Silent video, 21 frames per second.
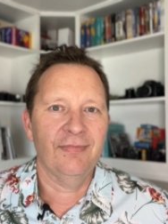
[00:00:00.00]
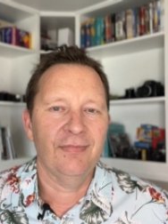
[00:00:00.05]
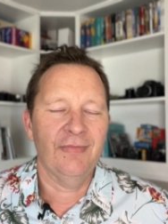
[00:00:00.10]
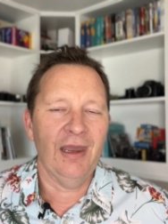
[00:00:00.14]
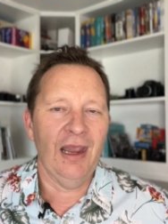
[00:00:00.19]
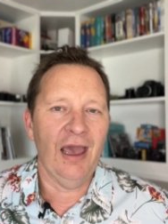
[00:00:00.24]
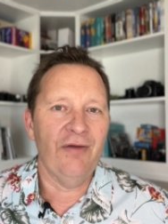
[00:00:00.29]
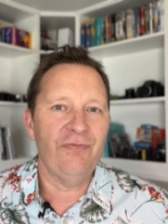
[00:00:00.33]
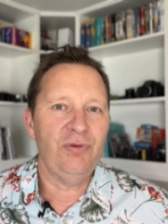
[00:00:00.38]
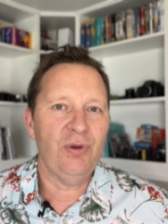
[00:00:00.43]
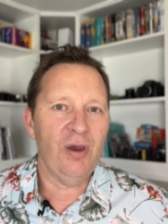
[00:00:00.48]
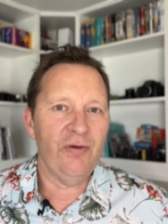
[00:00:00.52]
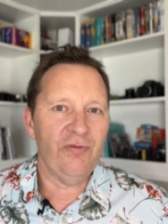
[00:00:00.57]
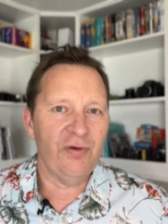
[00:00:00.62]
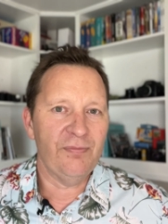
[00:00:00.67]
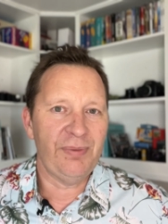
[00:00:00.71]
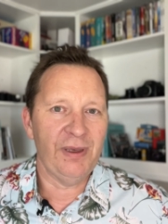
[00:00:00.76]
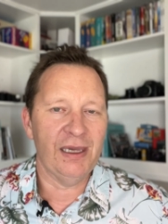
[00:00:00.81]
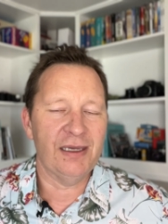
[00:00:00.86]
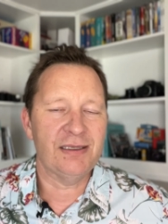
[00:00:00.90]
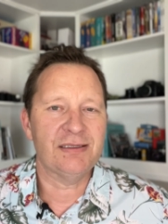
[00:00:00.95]
Have you ever
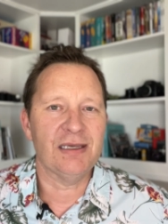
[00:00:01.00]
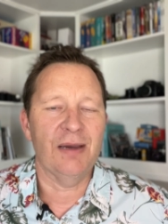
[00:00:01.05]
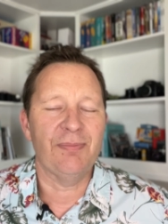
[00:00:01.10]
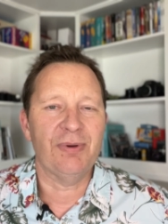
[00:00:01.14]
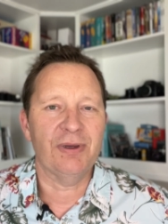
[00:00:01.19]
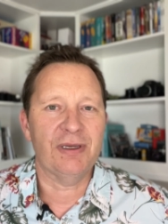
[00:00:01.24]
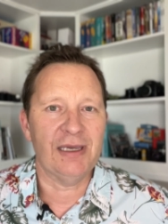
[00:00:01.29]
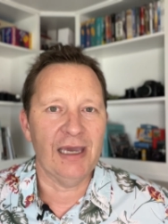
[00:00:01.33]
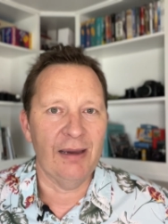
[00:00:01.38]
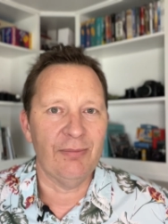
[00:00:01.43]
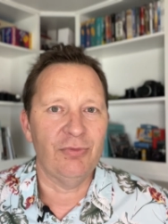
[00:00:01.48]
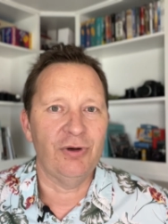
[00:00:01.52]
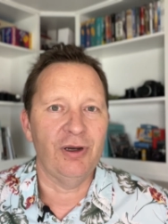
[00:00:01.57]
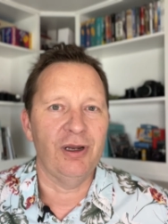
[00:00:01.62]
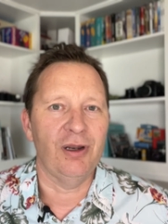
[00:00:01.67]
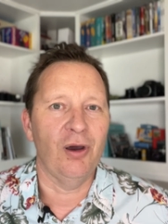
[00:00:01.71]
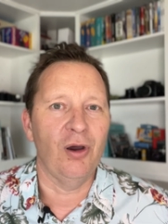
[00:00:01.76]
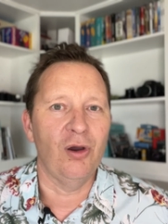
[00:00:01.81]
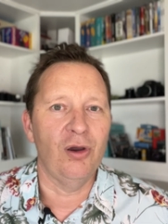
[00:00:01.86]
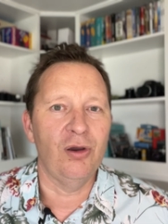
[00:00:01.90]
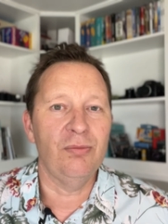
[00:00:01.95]
picked up a camera at
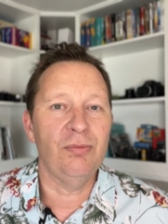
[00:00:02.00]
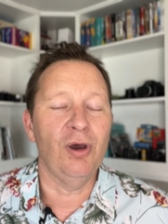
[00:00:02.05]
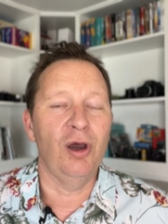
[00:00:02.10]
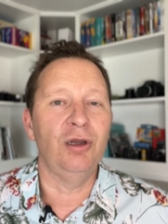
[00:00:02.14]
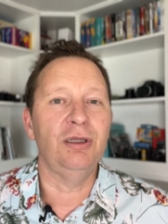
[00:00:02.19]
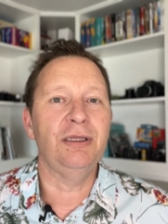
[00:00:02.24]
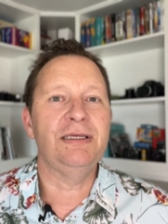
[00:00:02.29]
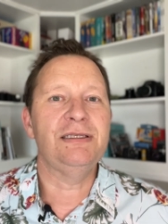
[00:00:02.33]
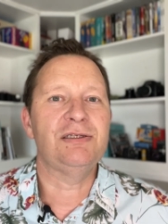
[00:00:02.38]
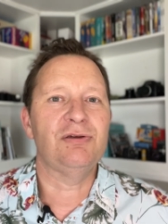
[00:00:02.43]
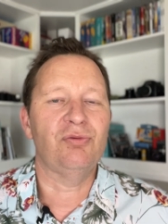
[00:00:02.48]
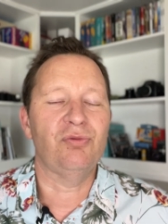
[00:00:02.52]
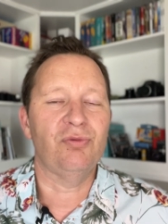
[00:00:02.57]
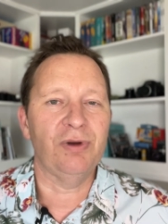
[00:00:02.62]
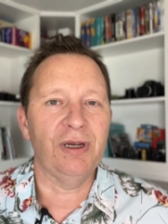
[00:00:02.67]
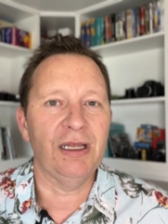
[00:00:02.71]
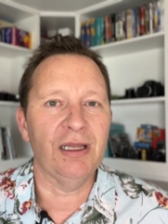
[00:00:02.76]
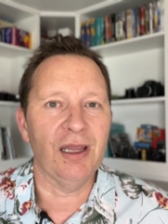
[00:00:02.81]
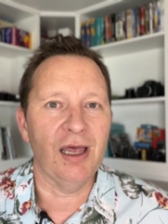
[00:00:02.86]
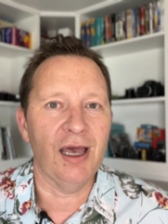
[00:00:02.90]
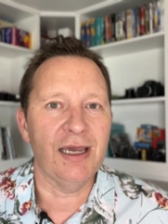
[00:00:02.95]
home only to
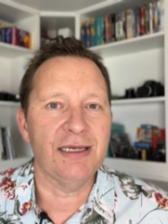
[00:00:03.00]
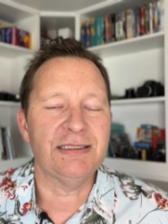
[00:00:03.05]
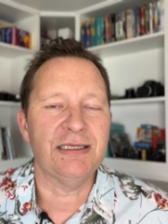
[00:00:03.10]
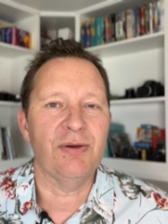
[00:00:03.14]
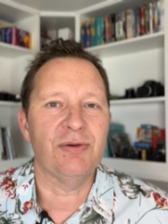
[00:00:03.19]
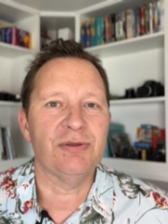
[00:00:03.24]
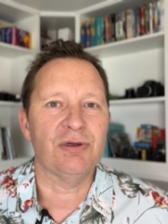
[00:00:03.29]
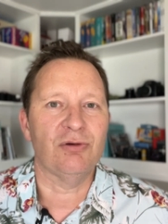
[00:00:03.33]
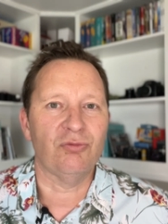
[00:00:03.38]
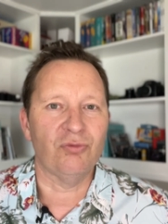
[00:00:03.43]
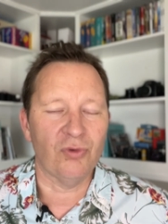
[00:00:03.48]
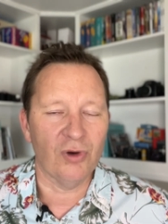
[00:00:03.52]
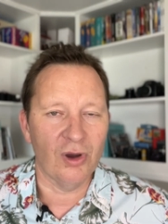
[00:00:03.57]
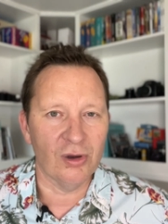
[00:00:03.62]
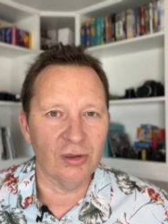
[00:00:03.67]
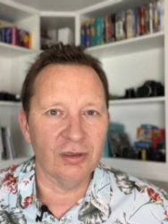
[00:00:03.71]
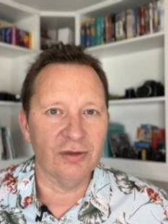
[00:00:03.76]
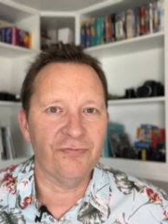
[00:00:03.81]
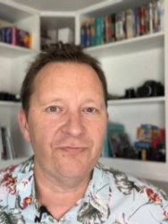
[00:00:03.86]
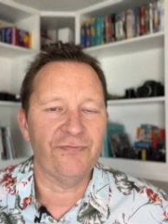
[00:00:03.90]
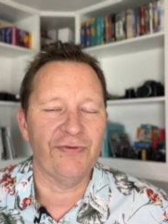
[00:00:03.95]
realize there was a
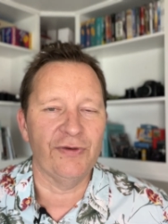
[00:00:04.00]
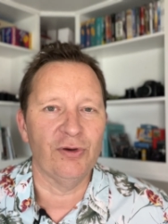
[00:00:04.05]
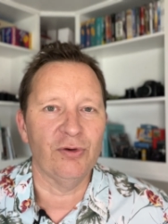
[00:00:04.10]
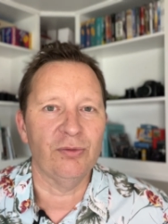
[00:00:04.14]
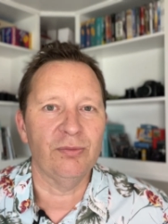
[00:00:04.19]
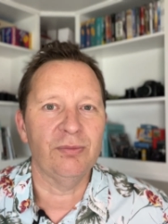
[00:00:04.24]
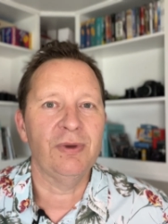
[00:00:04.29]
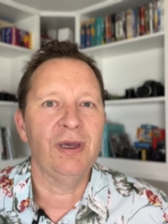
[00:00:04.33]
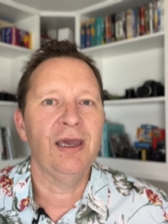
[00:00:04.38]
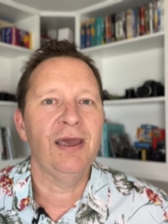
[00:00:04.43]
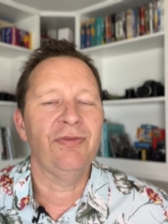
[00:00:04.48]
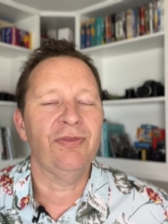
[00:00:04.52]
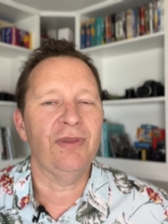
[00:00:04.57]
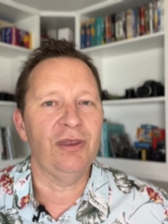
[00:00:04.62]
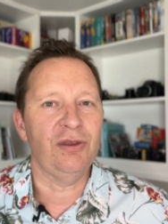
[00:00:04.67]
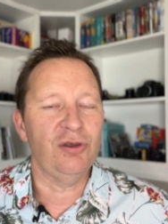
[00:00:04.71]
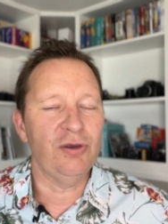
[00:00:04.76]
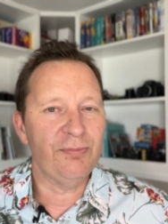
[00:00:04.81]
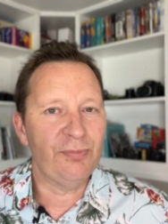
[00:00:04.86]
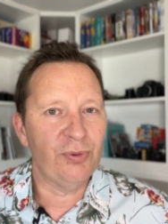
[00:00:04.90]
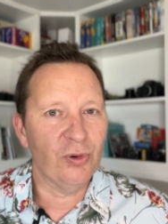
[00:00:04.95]
roll of film that
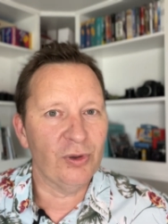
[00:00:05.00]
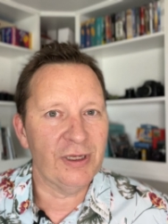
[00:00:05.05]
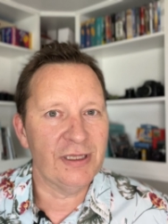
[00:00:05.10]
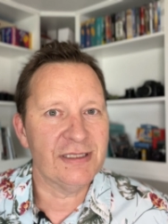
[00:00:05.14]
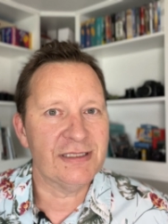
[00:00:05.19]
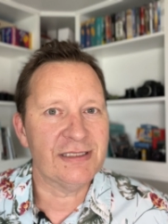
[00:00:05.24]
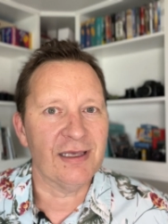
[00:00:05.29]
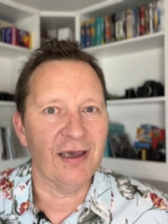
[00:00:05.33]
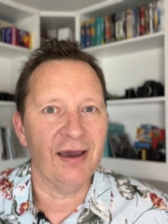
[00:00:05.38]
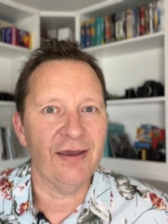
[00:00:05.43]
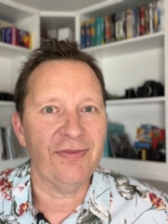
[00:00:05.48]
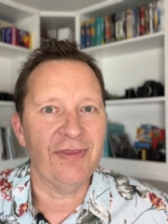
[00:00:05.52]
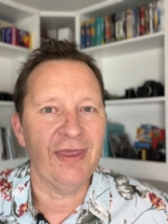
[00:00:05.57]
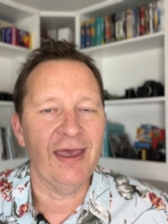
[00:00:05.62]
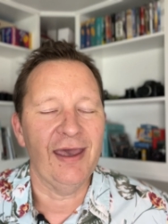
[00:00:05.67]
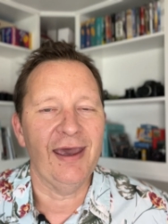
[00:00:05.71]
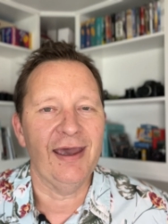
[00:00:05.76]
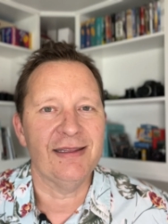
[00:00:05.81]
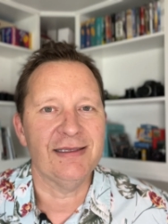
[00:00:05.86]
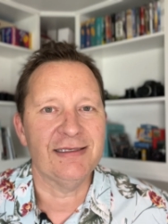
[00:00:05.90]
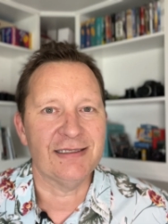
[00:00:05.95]
you put inside
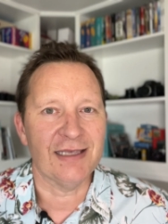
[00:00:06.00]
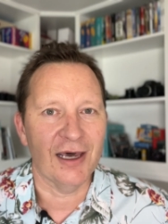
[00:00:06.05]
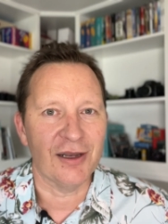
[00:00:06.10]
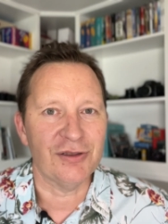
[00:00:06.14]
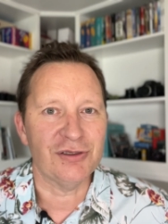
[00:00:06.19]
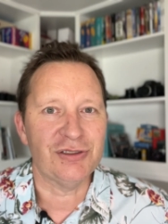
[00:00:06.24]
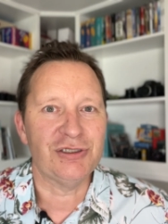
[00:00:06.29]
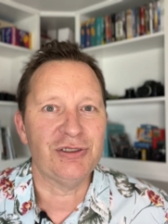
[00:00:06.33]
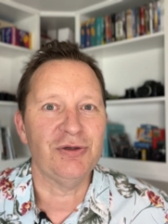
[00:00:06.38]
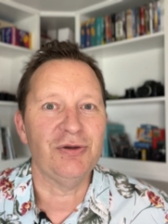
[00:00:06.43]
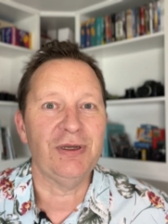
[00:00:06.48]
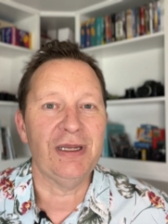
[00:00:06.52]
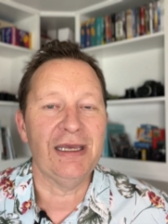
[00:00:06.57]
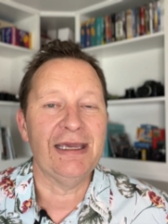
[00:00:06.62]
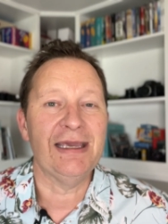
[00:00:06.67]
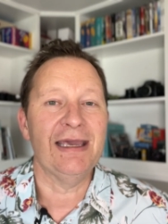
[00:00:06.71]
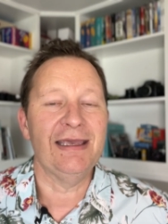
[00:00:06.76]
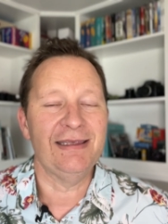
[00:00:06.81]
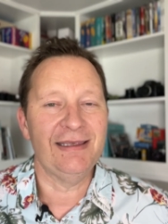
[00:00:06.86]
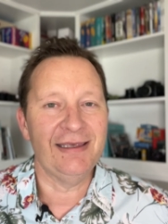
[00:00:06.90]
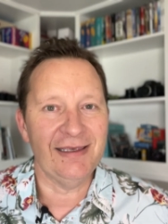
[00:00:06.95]
there and started
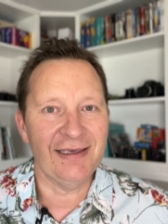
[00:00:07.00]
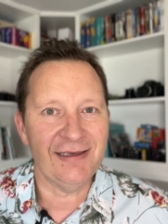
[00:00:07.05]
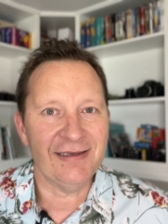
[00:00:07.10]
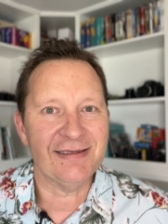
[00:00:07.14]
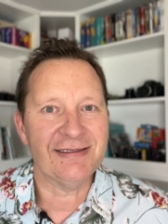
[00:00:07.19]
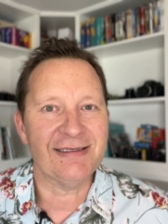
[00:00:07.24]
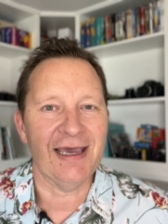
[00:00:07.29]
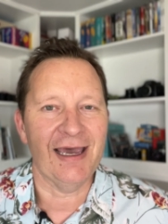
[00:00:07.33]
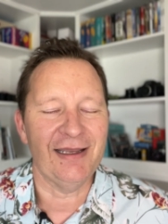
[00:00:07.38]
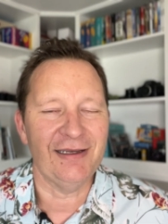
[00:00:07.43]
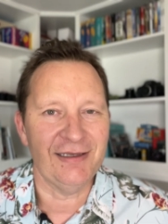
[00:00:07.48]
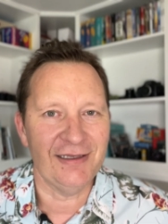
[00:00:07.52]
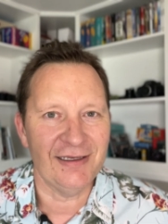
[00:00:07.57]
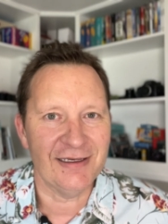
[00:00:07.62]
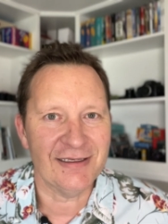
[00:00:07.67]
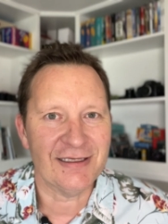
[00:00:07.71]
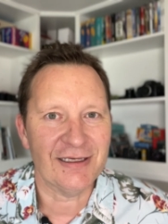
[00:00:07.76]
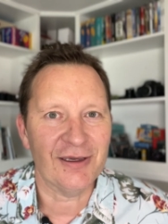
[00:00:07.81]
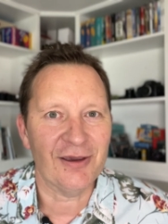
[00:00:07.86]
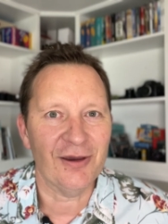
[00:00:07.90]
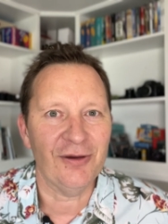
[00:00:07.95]
shooting years and
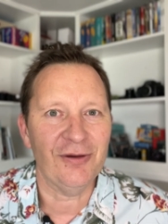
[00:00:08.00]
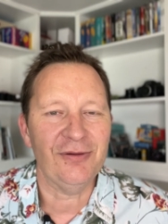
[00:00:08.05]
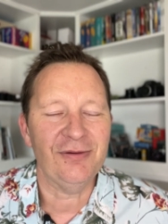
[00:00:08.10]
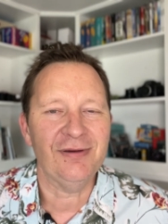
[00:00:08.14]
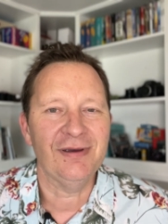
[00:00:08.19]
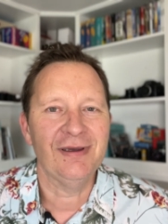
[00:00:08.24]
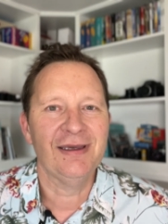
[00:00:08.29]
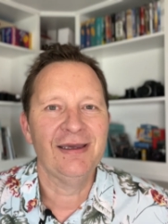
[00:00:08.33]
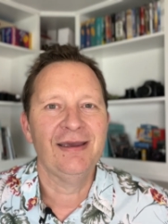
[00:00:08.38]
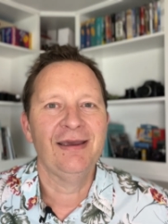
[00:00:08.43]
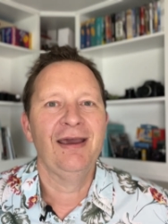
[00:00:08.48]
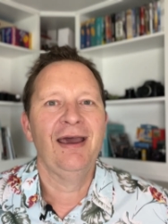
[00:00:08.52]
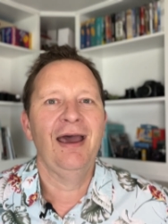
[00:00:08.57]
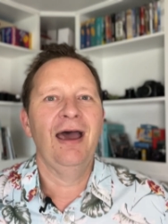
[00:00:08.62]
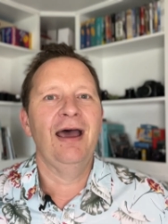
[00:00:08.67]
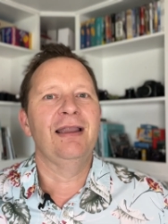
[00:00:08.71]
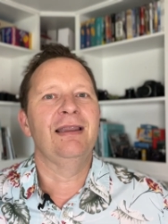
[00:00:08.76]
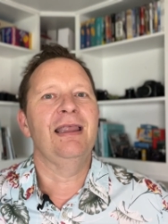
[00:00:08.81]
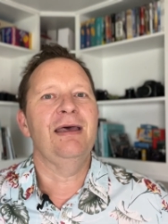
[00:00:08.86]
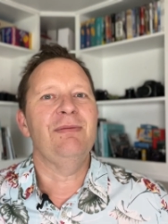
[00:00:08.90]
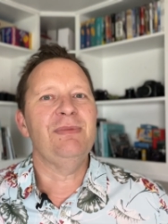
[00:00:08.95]
years ago?
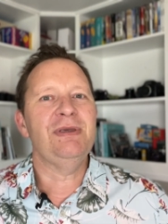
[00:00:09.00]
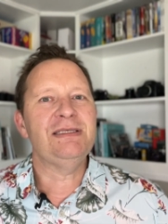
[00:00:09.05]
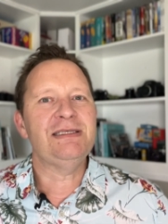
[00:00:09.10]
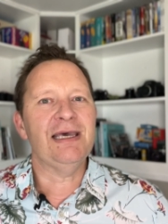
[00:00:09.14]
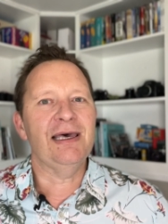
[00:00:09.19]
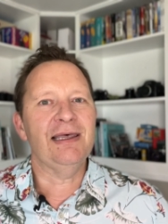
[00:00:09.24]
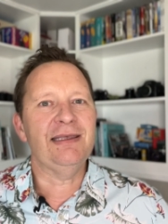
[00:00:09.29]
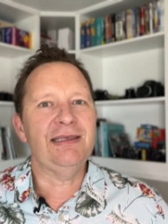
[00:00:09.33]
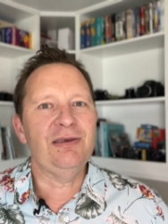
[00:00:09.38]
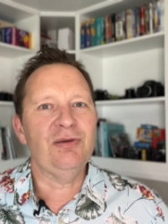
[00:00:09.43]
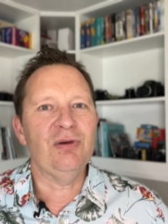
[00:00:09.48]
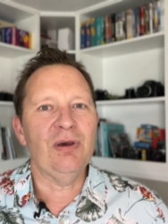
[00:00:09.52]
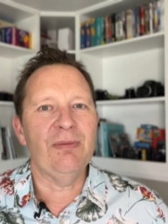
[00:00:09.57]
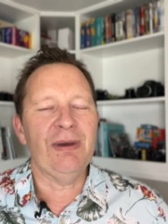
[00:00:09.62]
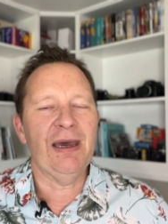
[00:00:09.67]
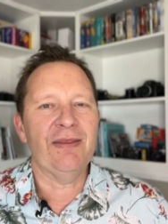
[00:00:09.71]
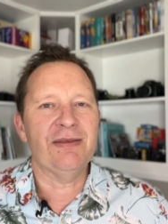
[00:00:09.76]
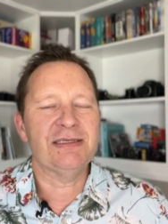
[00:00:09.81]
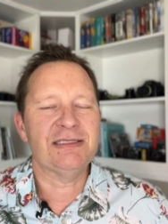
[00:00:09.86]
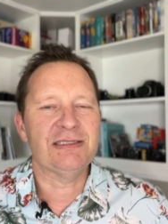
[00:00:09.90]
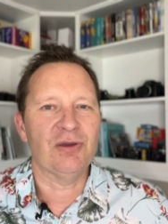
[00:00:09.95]
Let me tell you
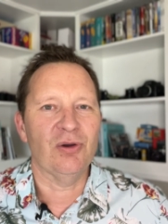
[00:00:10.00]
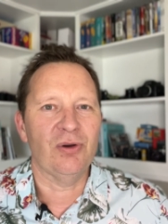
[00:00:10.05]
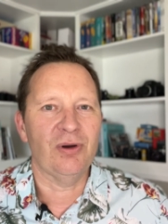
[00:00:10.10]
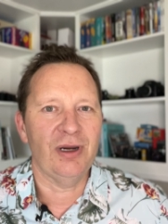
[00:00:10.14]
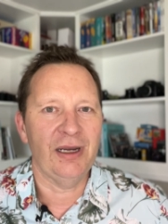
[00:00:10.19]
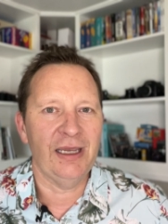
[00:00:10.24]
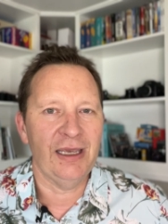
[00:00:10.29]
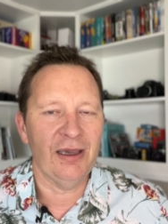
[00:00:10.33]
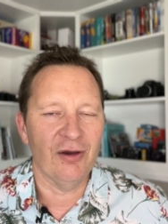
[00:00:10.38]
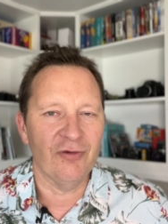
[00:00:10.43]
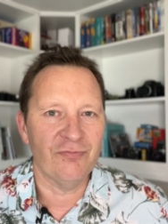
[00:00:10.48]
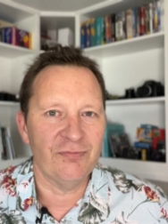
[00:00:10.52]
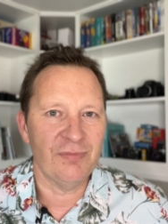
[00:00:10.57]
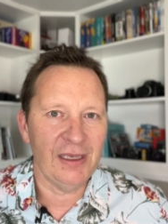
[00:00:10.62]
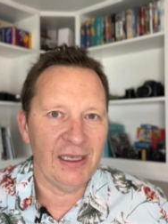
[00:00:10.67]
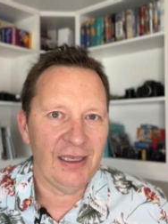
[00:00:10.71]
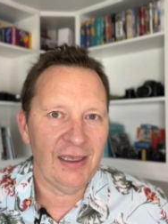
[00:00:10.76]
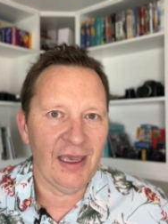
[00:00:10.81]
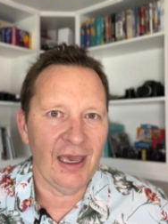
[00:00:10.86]
about the story of me